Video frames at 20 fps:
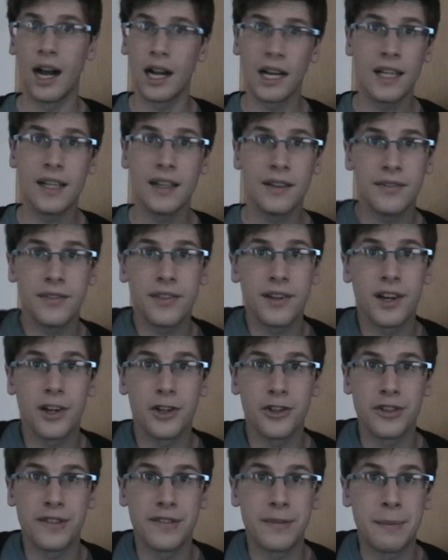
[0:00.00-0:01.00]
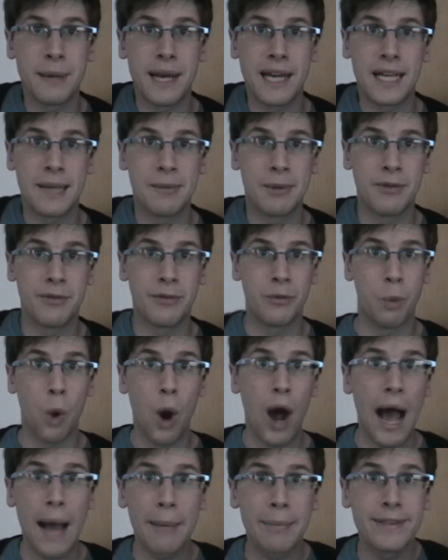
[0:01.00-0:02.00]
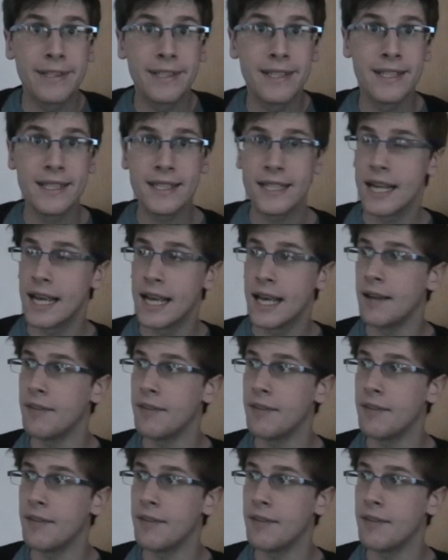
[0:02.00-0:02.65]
I leave the country for barely a month, and what happens?